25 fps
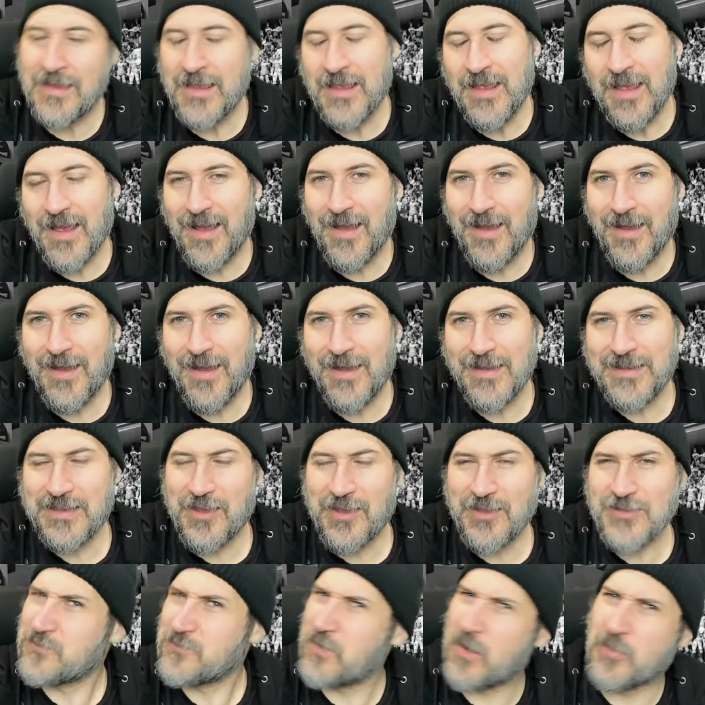And he
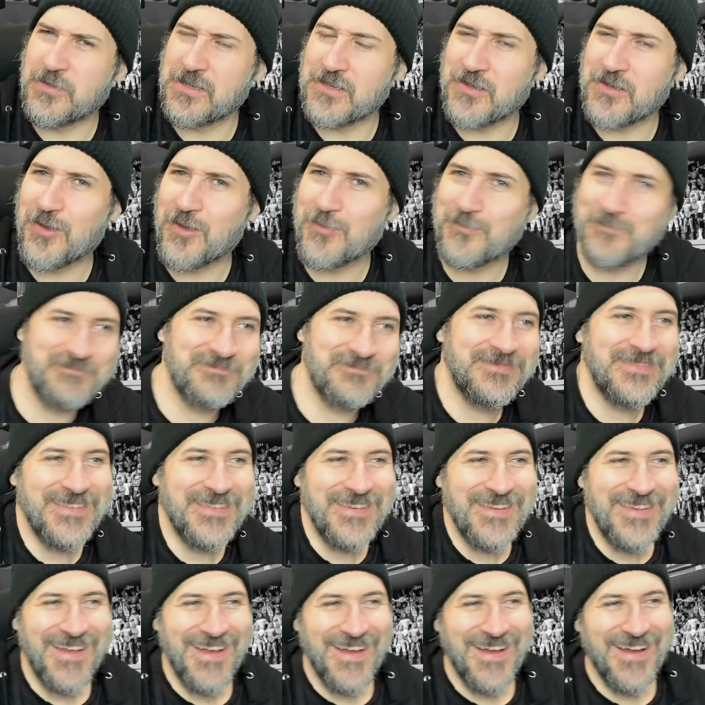goes, probably not.
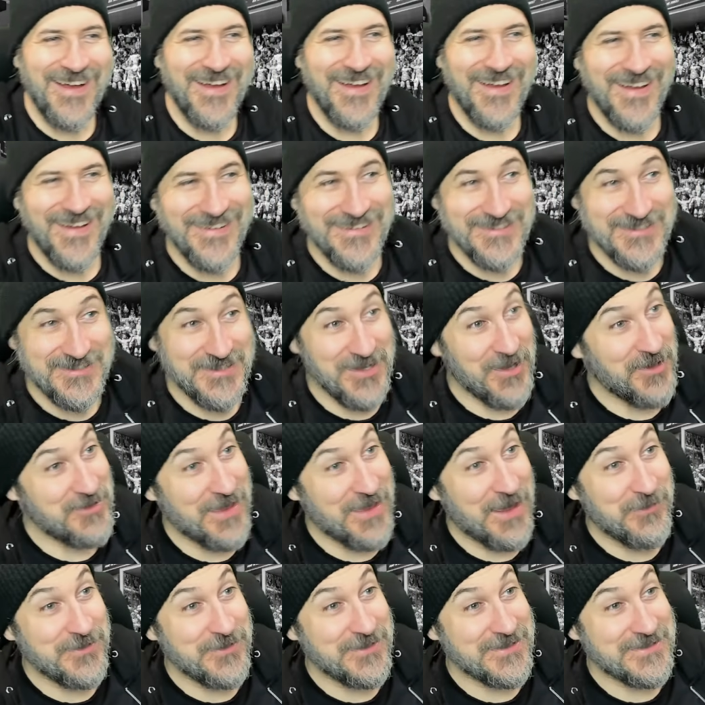And so
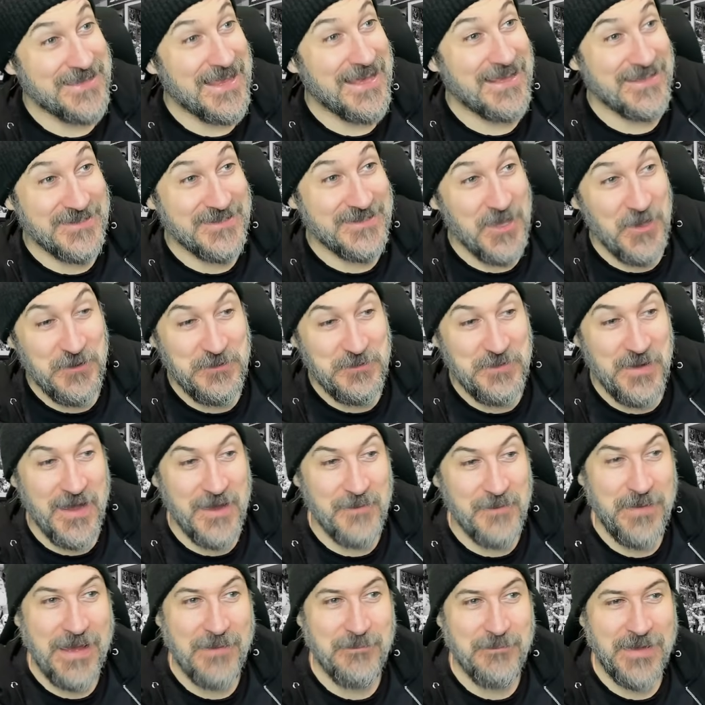that was that. So
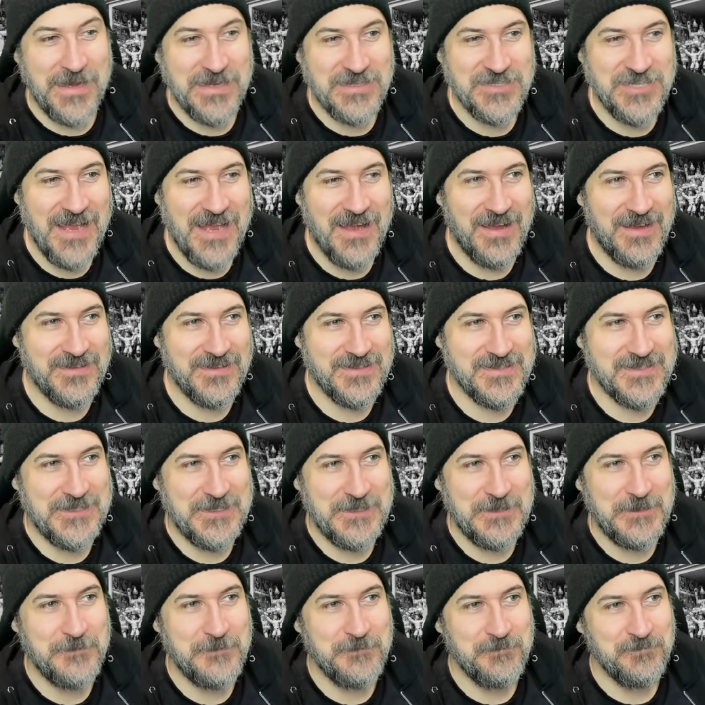Batman, shout out to
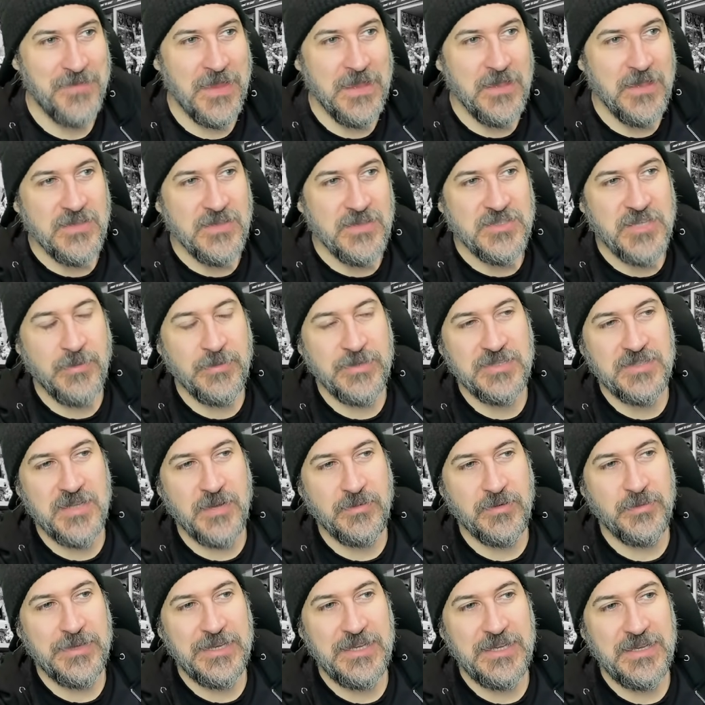you.
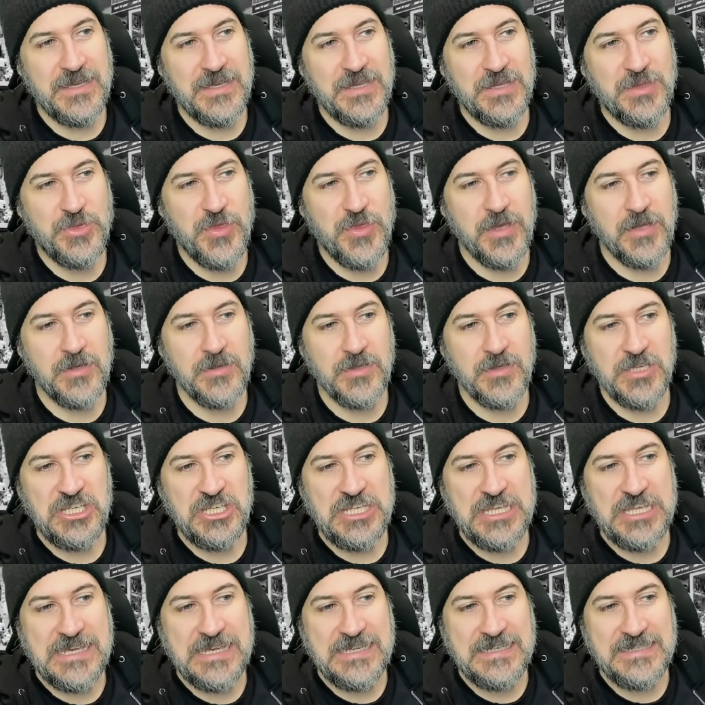WWE Ethan,
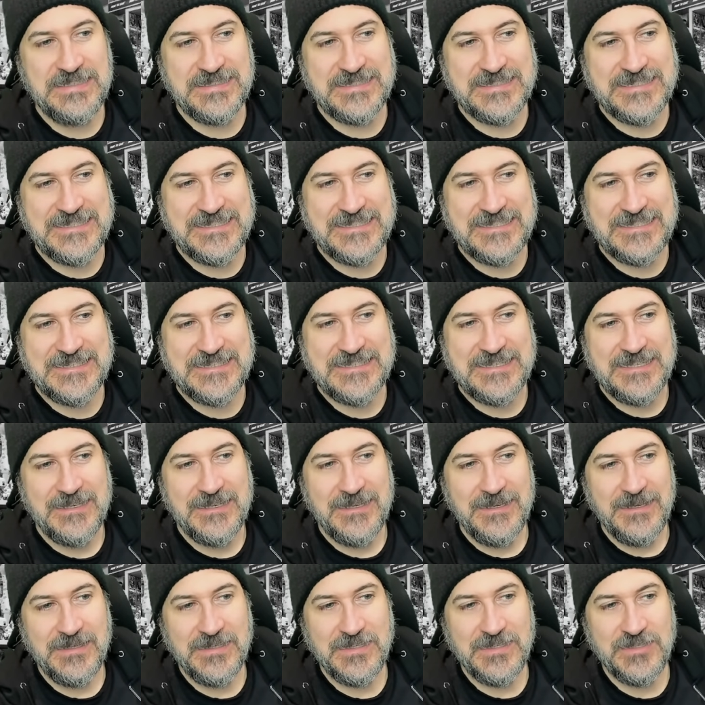yeets.
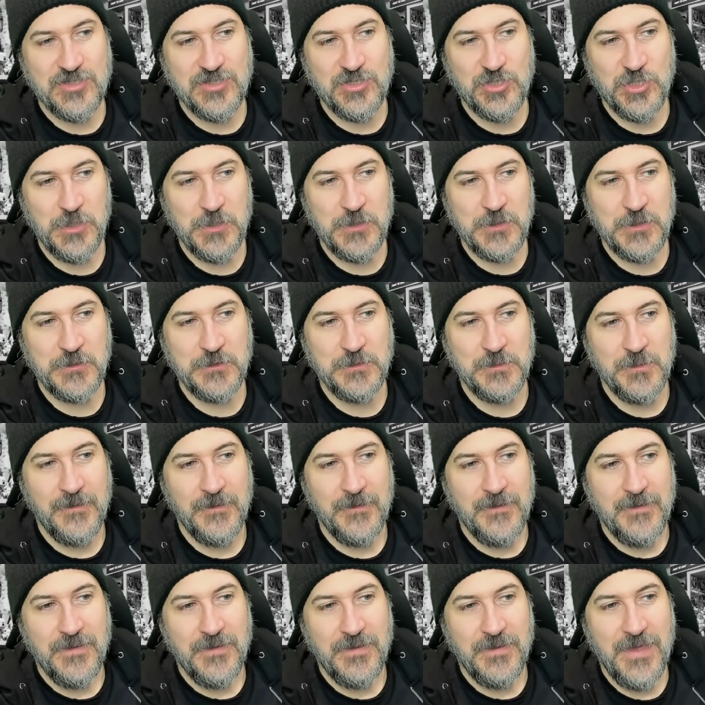It is true.
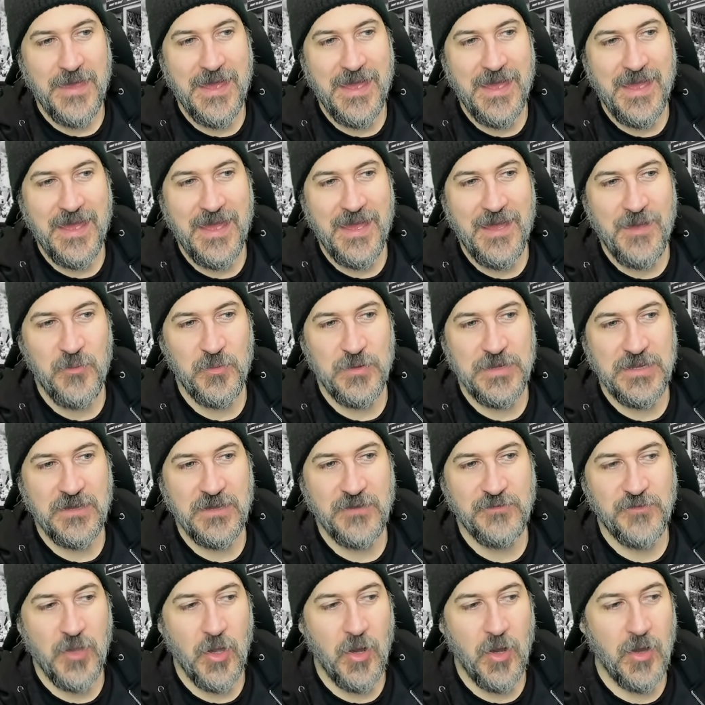There we
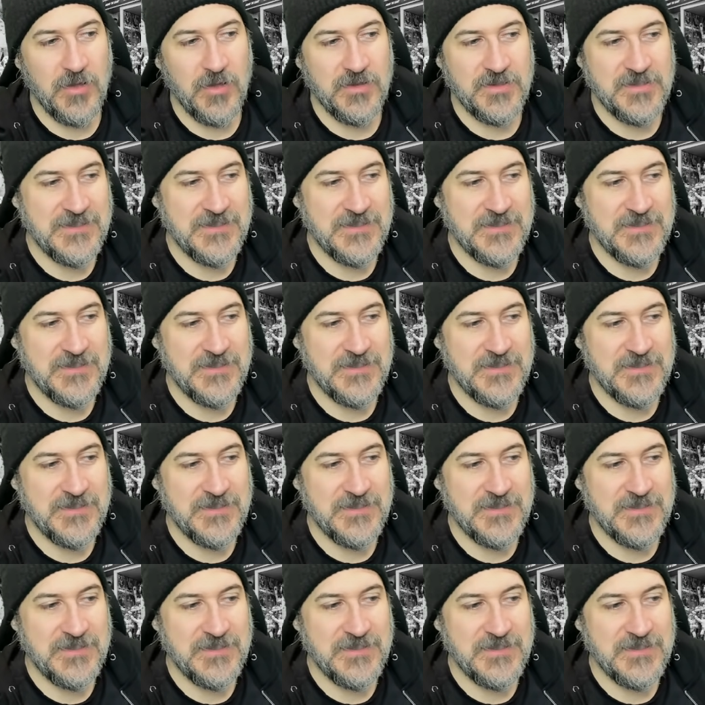have got